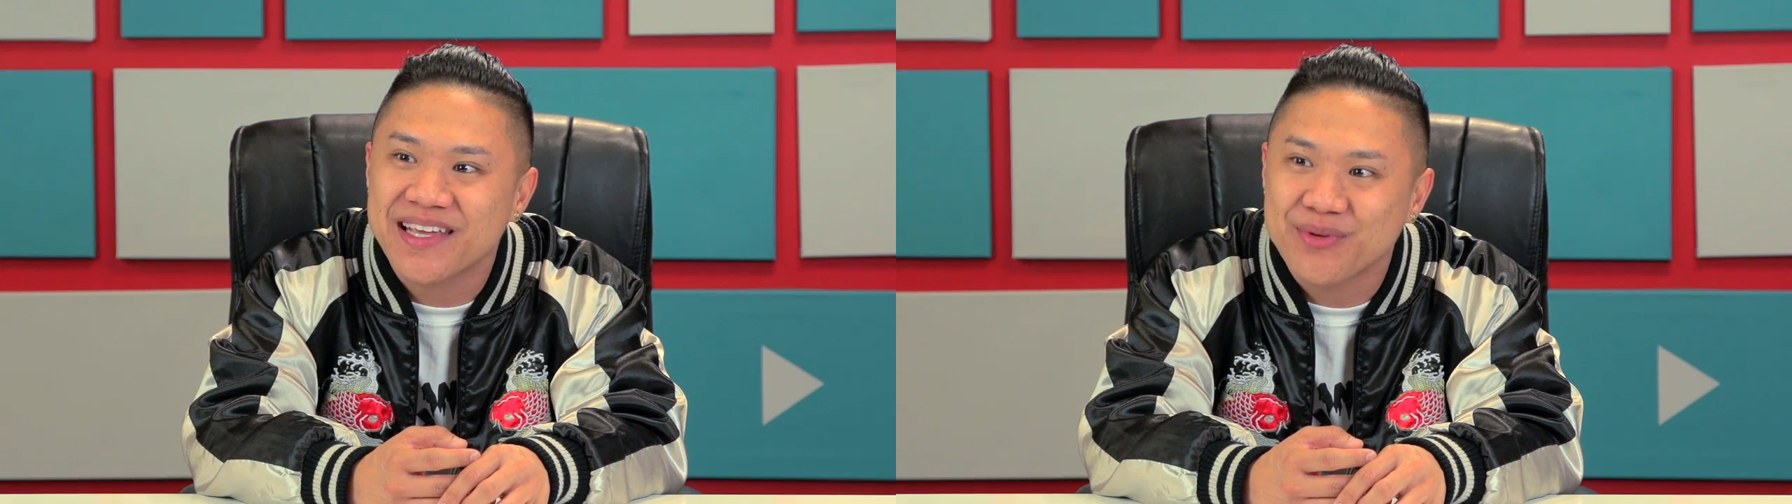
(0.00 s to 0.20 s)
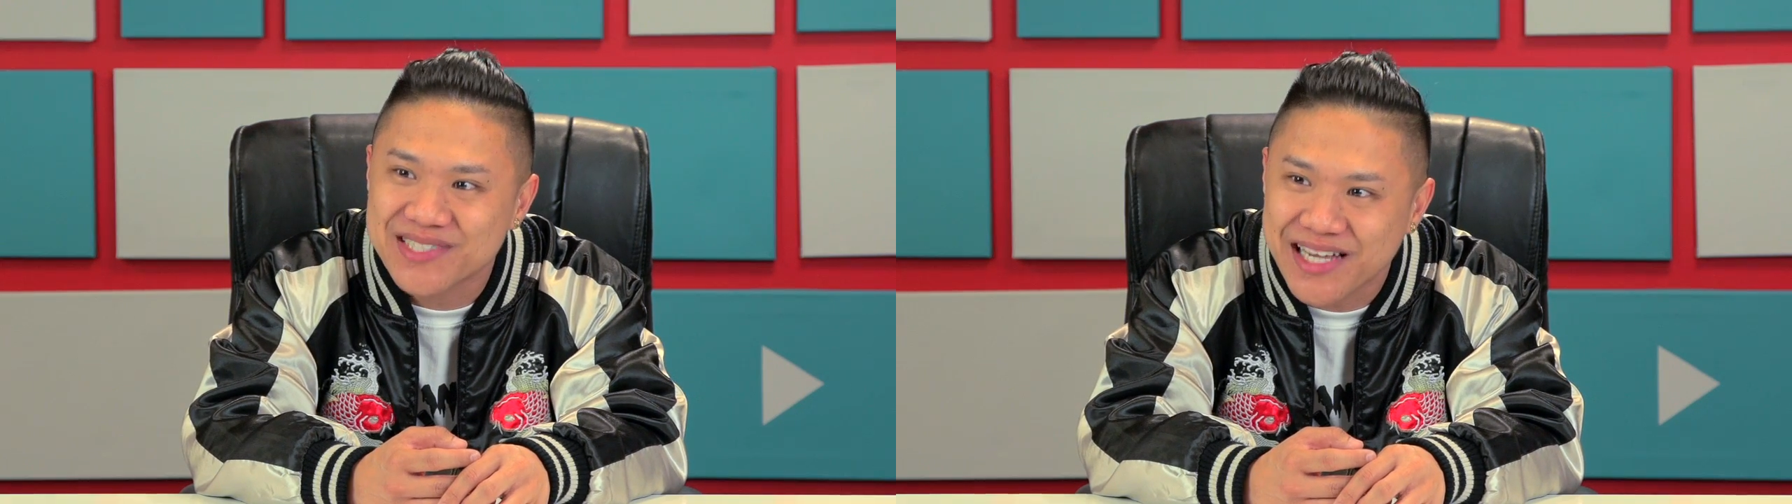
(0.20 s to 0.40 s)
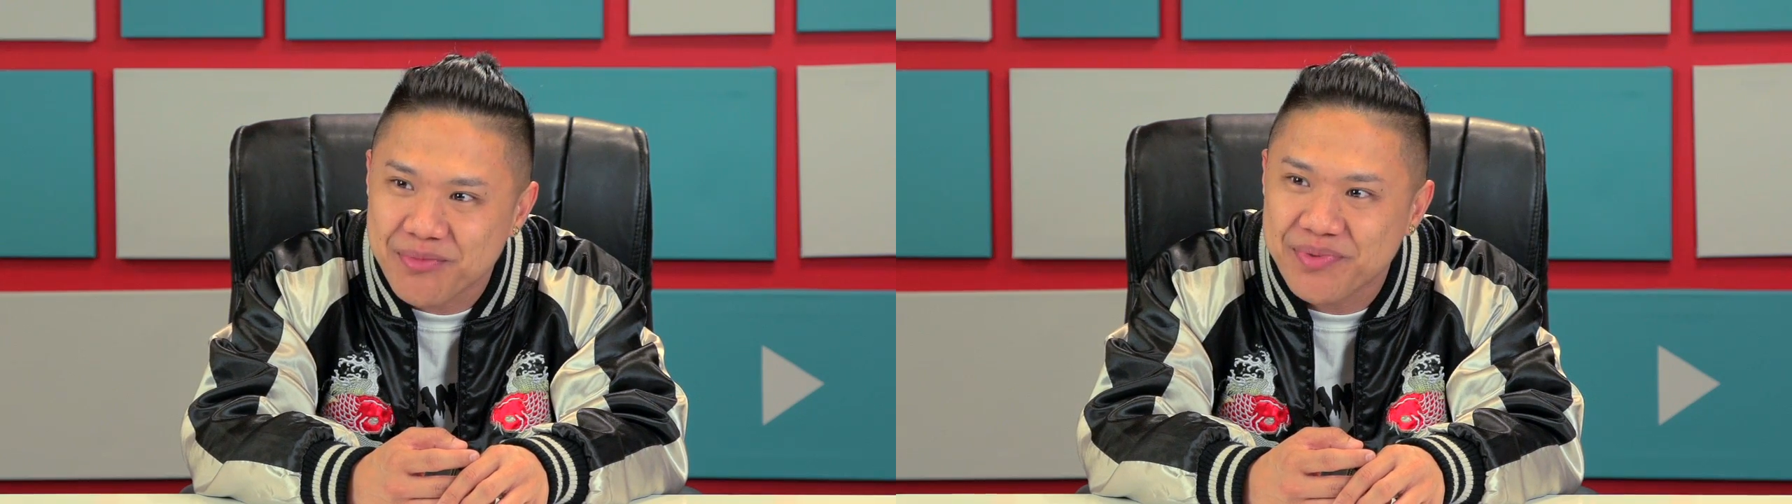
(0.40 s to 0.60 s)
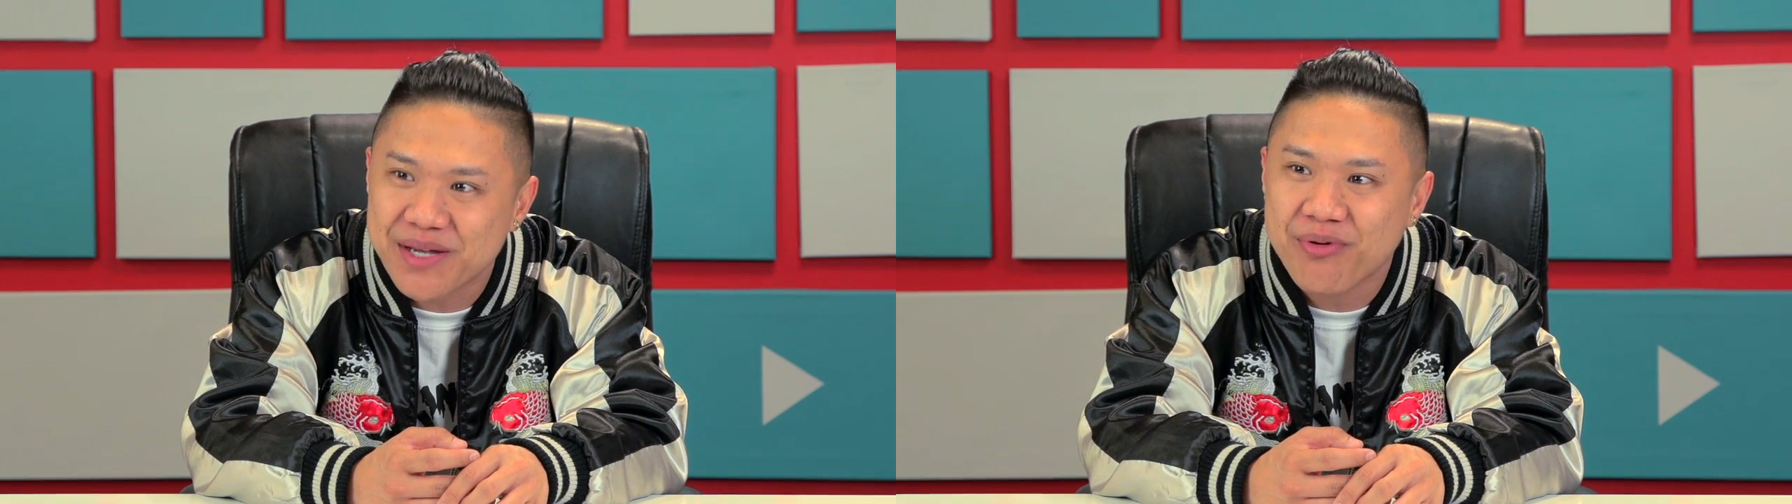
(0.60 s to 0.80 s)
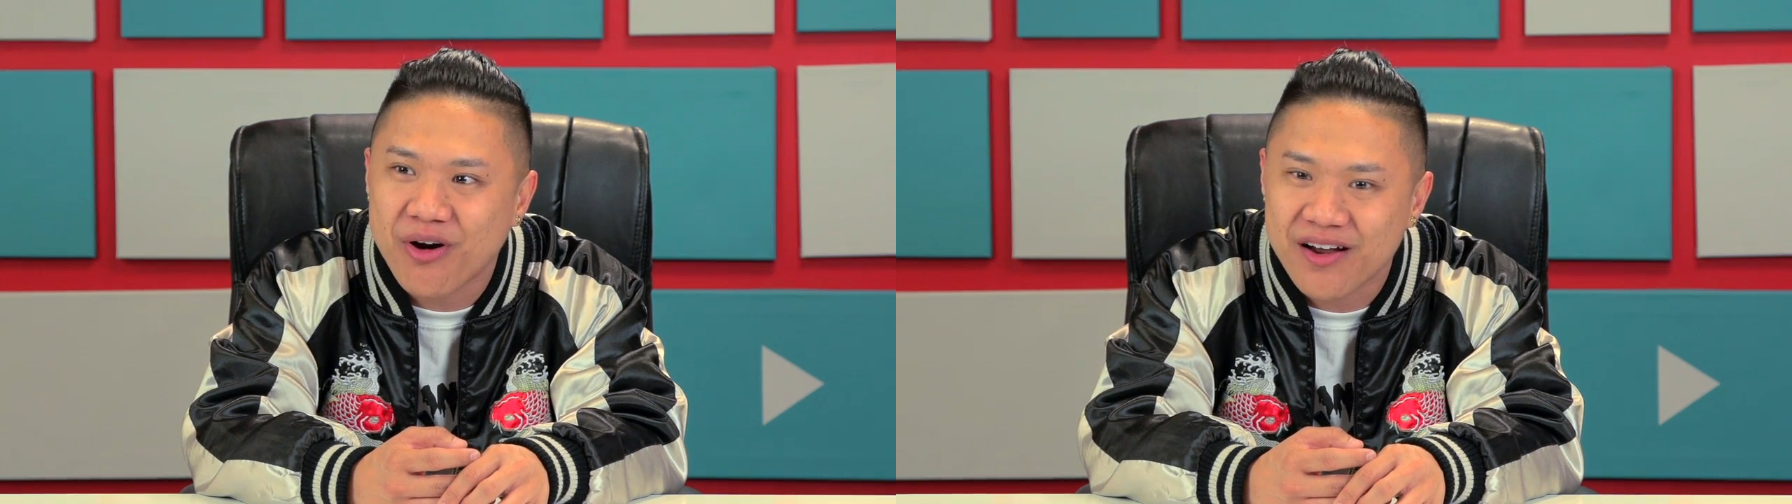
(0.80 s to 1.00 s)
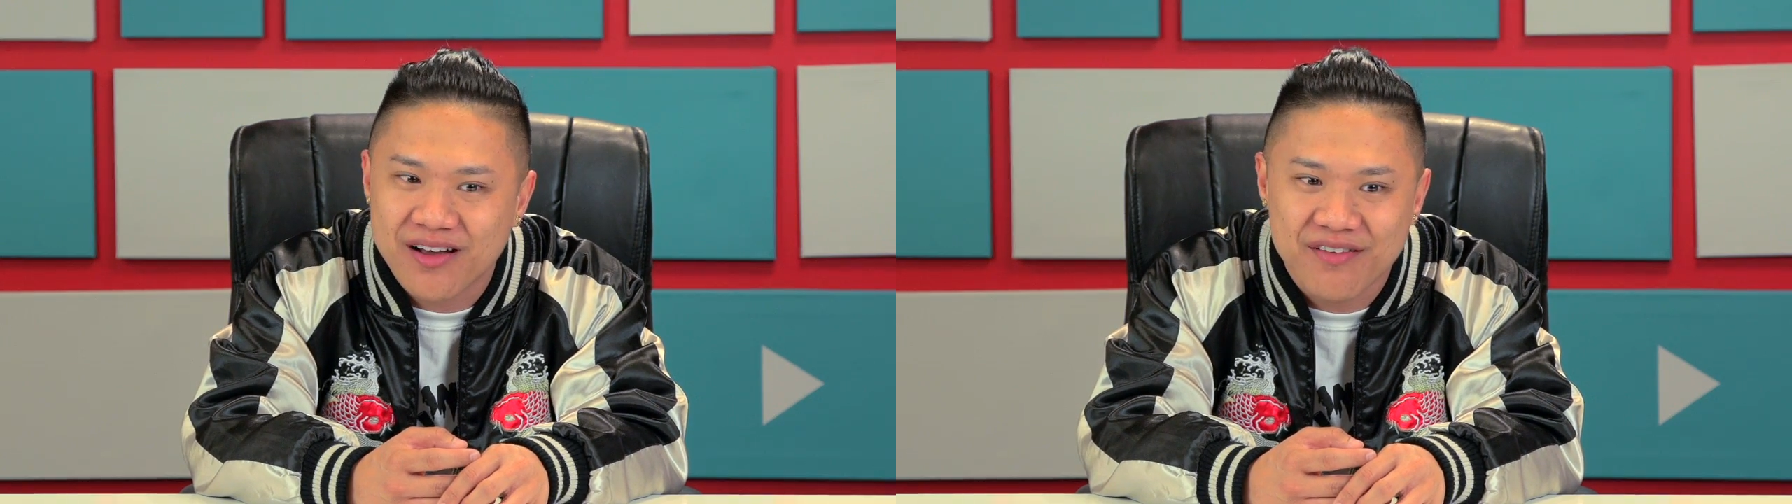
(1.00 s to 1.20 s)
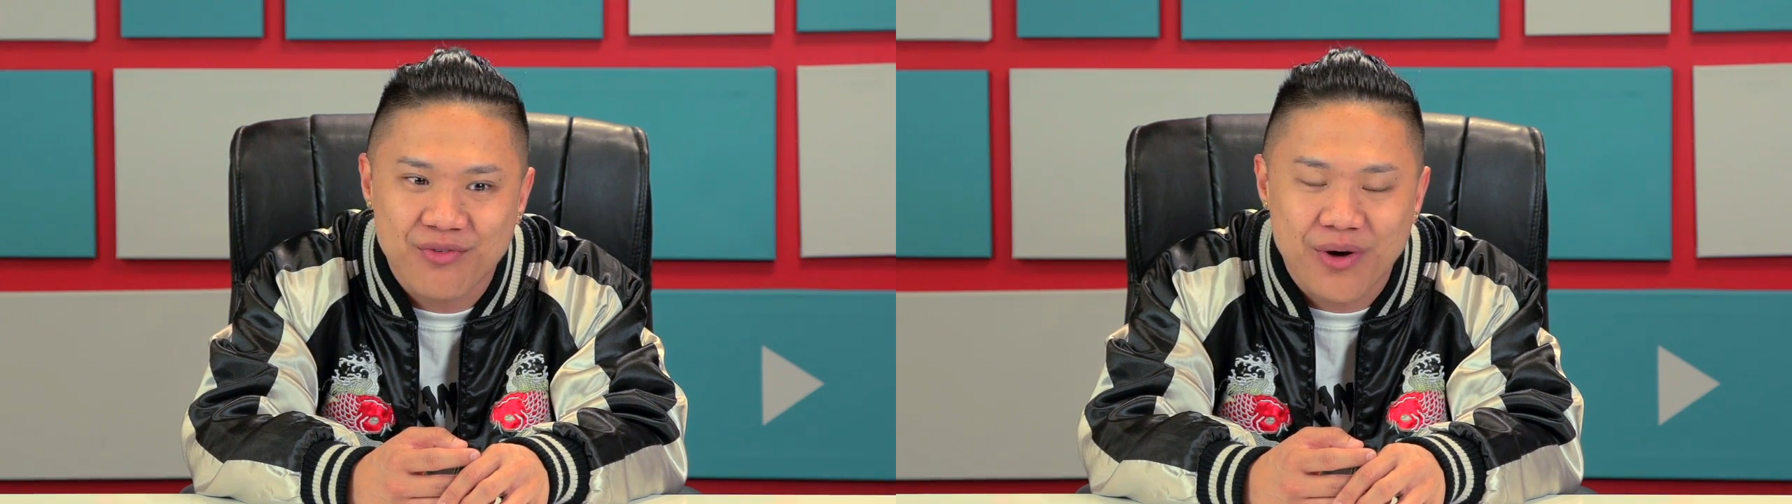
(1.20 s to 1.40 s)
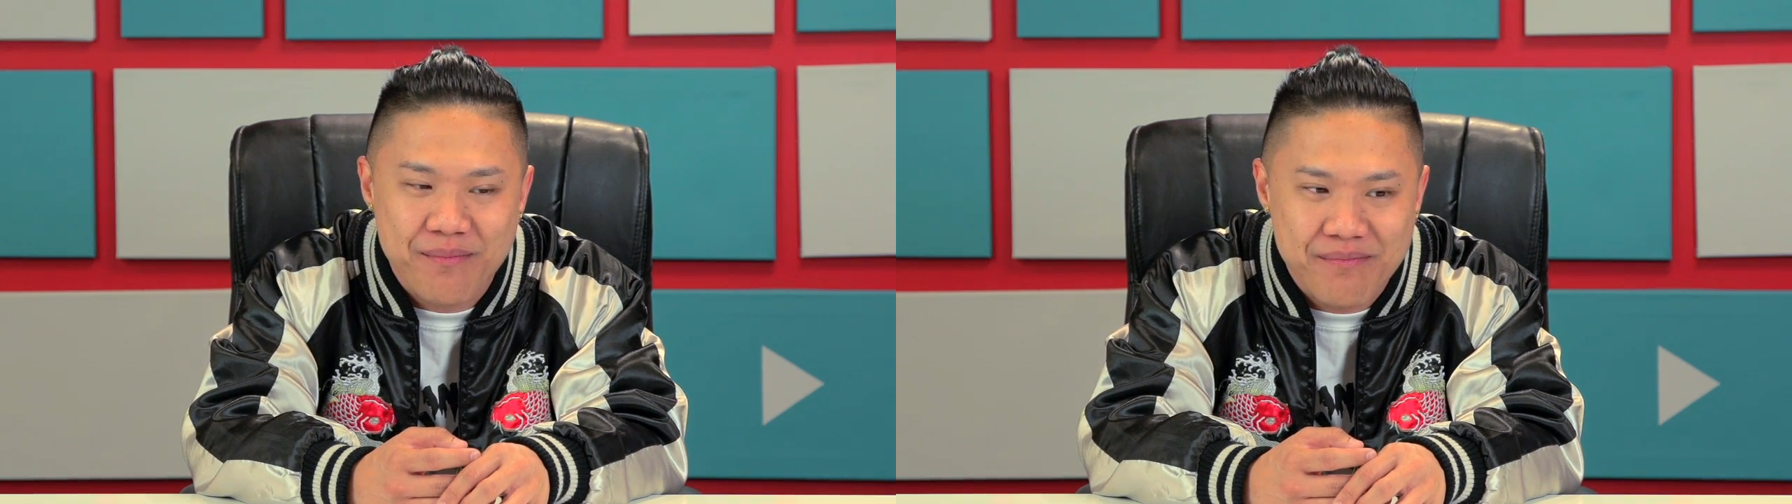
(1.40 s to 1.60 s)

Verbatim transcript: was like a big part of what